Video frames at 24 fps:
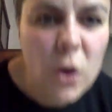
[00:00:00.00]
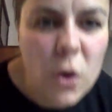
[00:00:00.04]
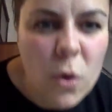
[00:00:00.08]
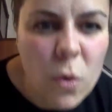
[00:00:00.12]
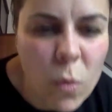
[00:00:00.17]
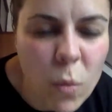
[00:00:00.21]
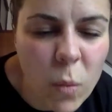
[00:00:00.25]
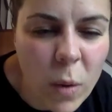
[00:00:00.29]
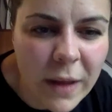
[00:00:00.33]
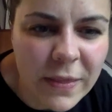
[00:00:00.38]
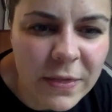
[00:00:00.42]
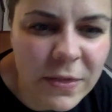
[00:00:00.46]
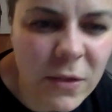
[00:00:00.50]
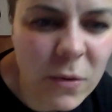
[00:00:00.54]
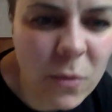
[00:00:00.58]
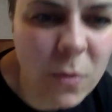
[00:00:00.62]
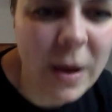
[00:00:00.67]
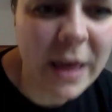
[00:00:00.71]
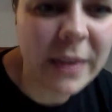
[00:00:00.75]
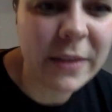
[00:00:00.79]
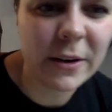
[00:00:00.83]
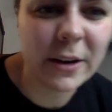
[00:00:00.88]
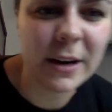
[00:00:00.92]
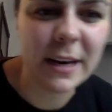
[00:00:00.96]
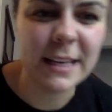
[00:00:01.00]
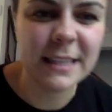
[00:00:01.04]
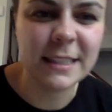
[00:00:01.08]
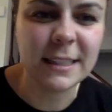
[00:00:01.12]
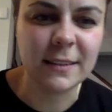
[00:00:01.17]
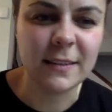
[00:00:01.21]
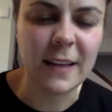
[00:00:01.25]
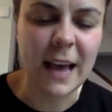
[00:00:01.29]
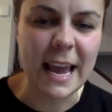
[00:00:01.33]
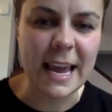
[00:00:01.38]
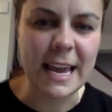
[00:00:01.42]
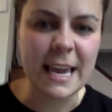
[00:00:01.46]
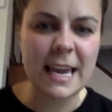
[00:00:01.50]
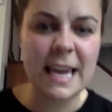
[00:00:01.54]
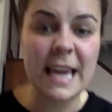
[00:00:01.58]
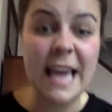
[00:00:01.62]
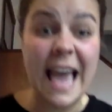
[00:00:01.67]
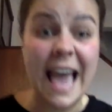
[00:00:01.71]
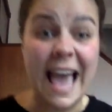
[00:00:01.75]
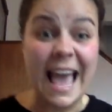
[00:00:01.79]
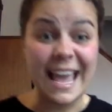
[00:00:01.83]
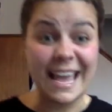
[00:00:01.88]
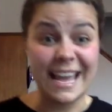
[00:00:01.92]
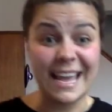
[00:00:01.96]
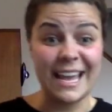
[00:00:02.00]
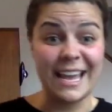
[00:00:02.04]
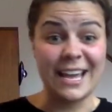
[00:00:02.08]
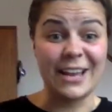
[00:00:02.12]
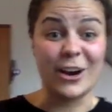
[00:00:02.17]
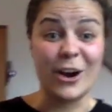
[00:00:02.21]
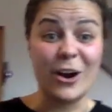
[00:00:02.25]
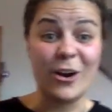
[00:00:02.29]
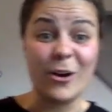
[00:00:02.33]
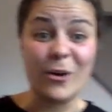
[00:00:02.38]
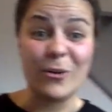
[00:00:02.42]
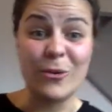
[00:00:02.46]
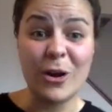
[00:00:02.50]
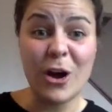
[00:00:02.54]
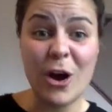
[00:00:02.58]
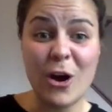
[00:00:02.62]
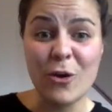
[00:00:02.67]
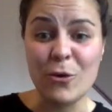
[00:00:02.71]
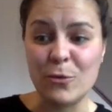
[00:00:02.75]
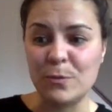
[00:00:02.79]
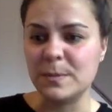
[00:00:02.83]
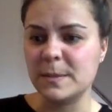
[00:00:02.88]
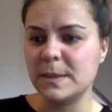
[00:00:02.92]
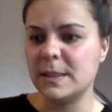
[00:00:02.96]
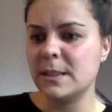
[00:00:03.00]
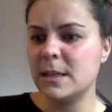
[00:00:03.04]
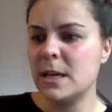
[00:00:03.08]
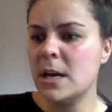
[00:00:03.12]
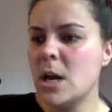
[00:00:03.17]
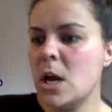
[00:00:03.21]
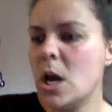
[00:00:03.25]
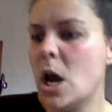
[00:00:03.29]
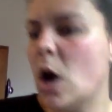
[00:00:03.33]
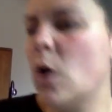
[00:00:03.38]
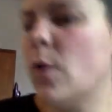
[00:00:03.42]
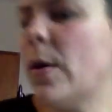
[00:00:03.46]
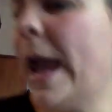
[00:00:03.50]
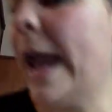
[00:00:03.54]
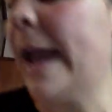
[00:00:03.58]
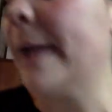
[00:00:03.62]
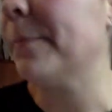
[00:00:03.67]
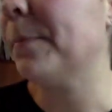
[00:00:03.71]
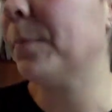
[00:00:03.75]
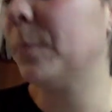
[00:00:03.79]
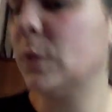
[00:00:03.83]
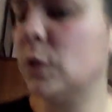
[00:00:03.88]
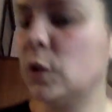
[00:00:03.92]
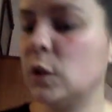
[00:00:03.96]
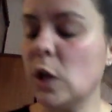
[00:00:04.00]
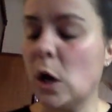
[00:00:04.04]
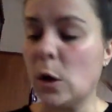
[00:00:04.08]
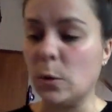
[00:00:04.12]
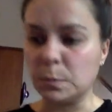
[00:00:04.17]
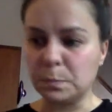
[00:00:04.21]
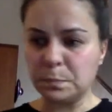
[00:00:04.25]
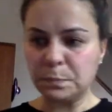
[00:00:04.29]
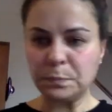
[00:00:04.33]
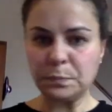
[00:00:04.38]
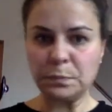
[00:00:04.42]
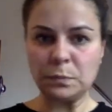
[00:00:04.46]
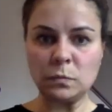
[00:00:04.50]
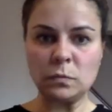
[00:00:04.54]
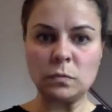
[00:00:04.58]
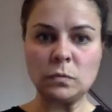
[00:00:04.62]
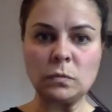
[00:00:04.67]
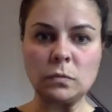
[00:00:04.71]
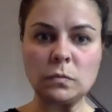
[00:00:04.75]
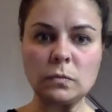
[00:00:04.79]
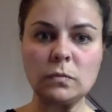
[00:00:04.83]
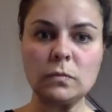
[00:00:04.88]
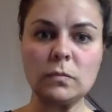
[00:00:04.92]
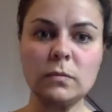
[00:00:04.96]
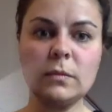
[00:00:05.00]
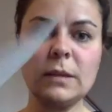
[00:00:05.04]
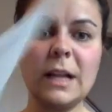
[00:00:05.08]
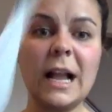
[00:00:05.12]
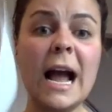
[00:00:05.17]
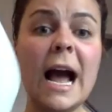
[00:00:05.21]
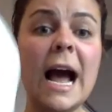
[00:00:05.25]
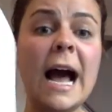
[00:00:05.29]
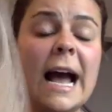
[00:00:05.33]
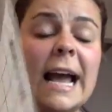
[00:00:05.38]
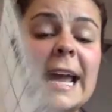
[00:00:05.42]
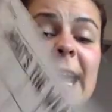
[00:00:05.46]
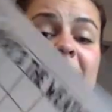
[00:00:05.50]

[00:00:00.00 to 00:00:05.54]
what the weather is like in our own homes. Okay, so I